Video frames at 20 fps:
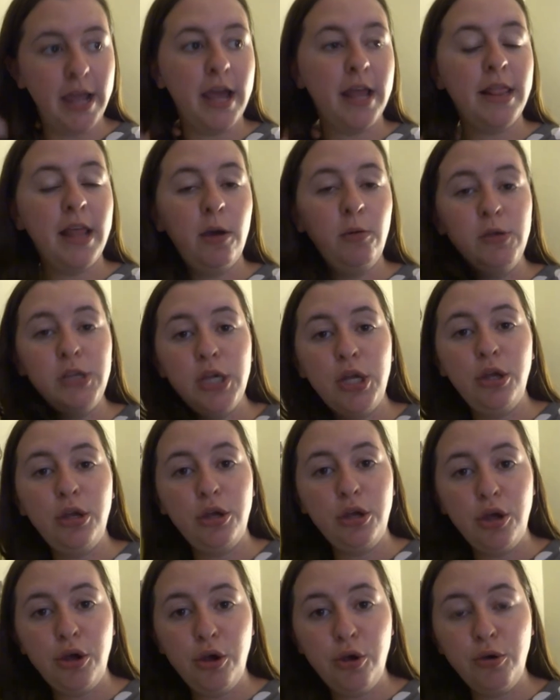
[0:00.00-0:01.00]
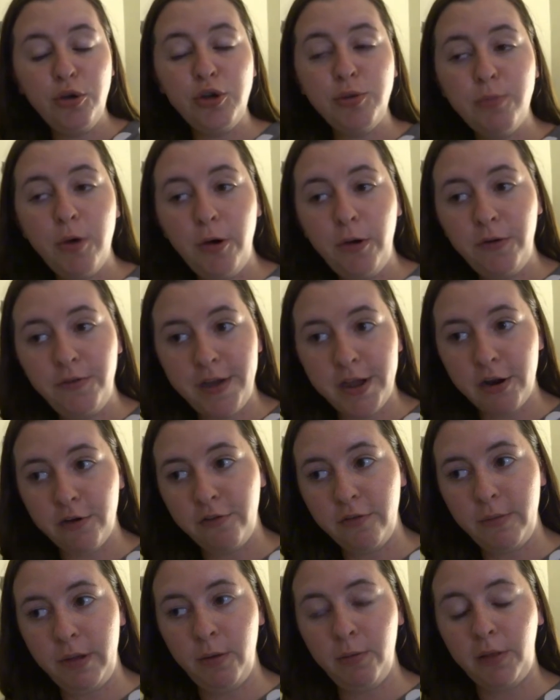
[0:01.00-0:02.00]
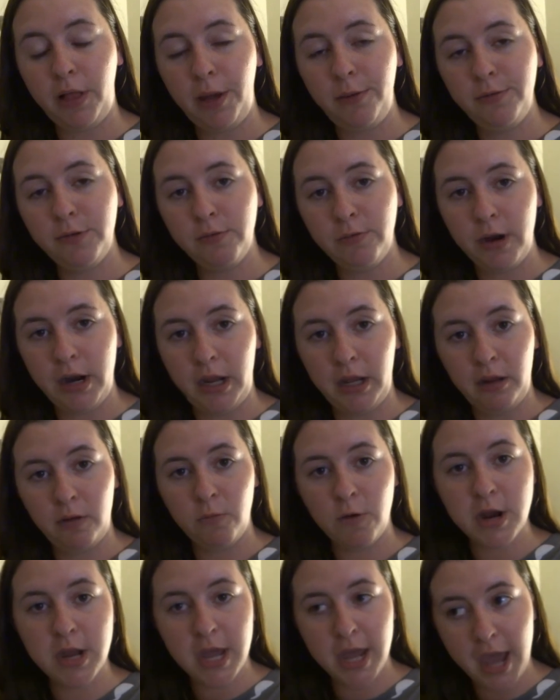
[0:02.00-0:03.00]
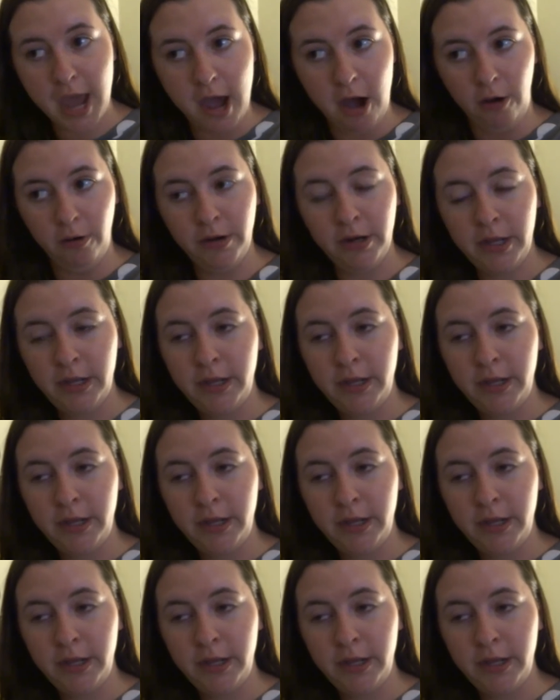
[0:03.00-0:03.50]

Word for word: and that was a huge motivator for me while I was running and working out.